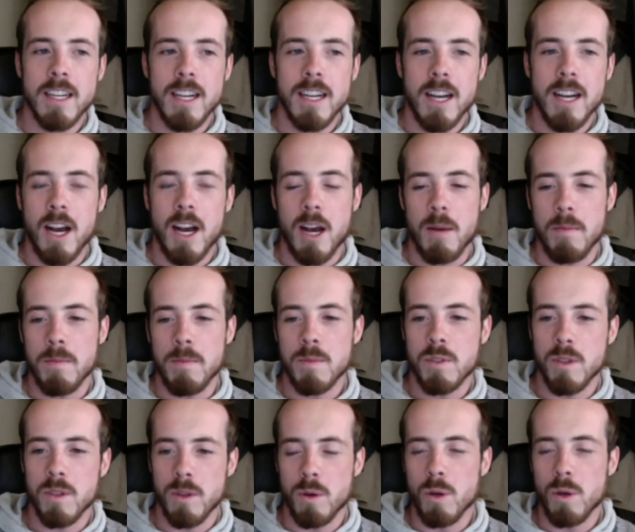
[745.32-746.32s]

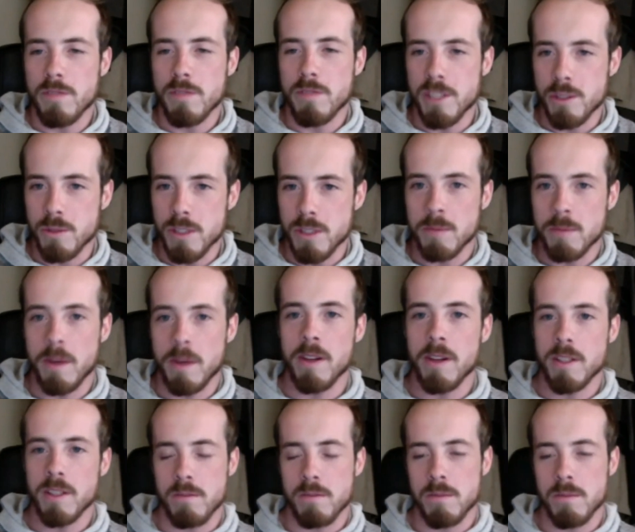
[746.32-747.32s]
So the whole visual
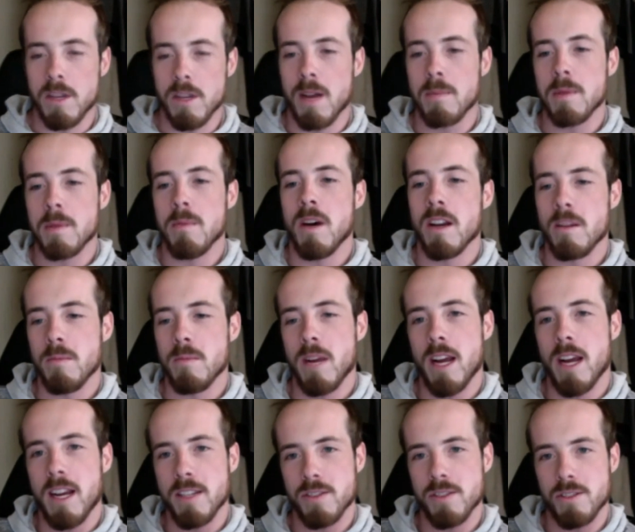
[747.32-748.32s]
experience from top to bottom, my
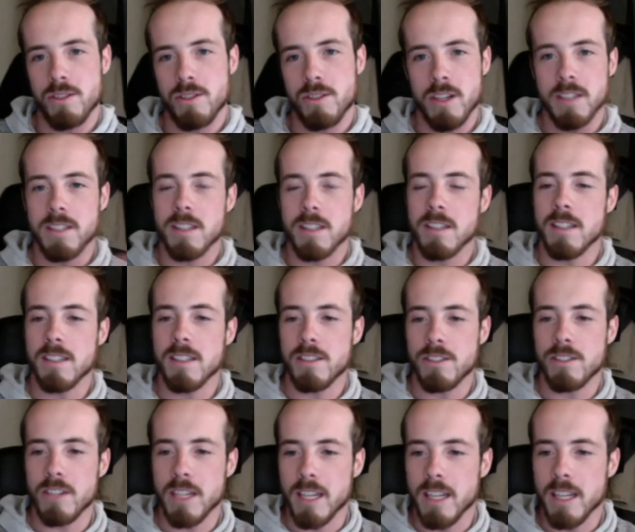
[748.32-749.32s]
eyes are drawn to this
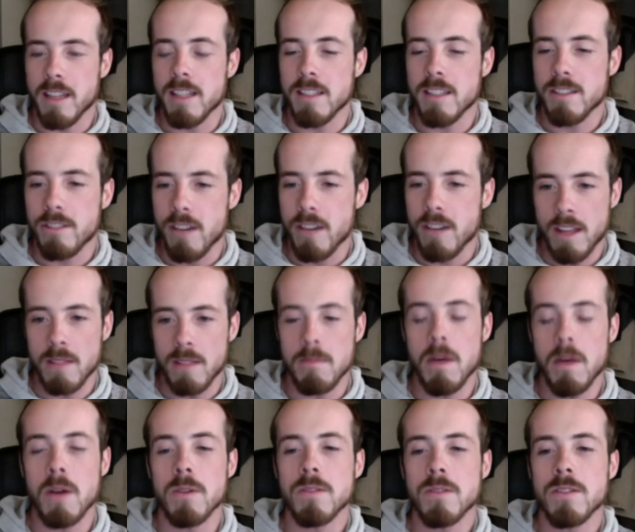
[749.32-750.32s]
drink and this drink the
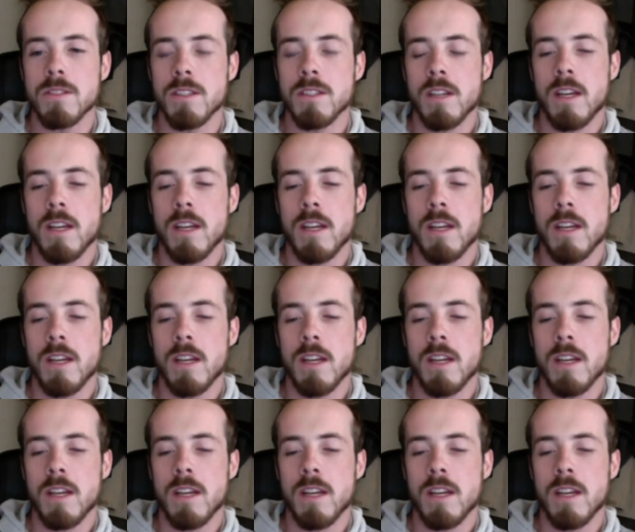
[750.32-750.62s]
most.